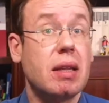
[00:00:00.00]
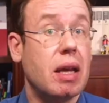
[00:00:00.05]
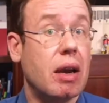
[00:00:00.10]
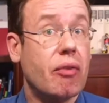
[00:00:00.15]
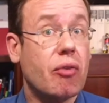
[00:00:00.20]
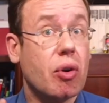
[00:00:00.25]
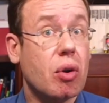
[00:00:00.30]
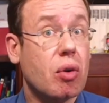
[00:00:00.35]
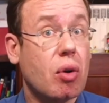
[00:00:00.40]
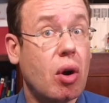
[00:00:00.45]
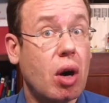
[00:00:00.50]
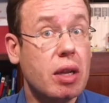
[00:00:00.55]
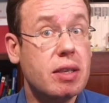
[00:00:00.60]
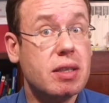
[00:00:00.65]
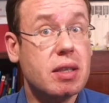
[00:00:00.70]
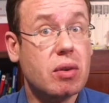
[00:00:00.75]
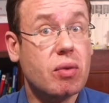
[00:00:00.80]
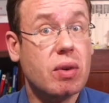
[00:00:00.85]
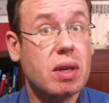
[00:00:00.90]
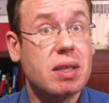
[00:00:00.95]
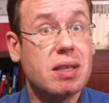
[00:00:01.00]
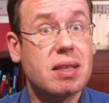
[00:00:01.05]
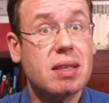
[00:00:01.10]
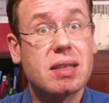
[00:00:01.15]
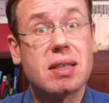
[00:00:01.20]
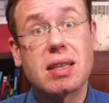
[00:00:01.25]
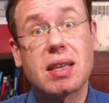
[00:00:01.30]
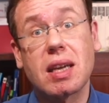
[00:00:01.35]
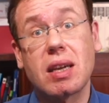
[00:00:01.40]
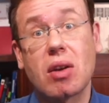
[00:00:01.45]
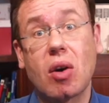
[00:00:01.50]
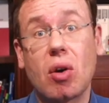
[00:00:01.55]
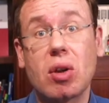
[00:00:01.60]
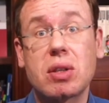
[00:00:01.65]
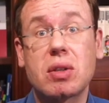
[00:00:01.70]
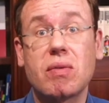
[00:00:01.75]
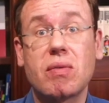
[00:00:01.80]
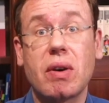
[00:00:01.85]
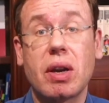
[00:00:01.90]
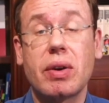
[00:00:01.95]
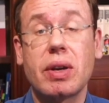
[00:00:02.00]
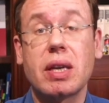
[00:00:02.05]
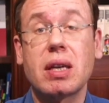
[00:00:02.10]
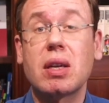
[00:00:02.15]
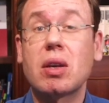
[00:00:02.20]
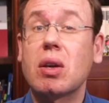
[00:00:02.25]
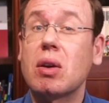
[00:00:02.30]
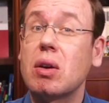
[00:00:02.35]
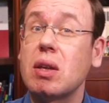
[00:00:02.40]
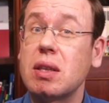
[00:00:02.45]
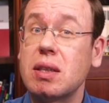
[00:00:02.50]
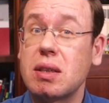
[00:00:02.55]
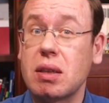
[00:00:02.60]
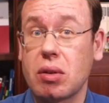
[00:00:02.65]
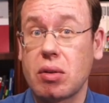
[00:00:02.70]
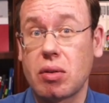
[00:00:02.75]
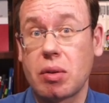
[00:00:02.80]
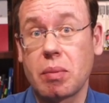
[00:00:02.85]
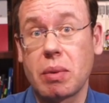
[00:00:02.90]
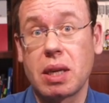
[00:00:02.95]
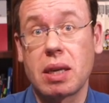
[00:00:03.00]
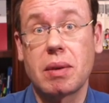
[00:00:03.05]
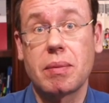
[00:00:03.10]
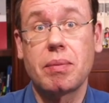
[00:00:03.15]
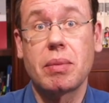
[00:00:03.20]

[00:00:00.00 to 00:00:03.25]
Therefore, consequences can also vary considerably